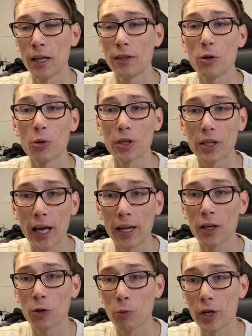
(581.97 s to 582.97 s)
the
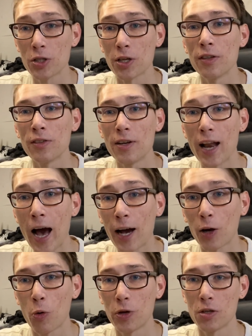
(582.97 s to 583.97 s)
organic reach is
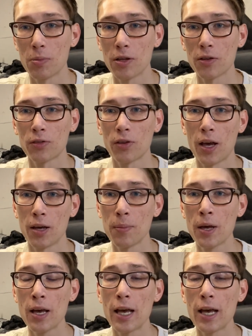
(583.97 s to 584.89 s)
not going to be the same.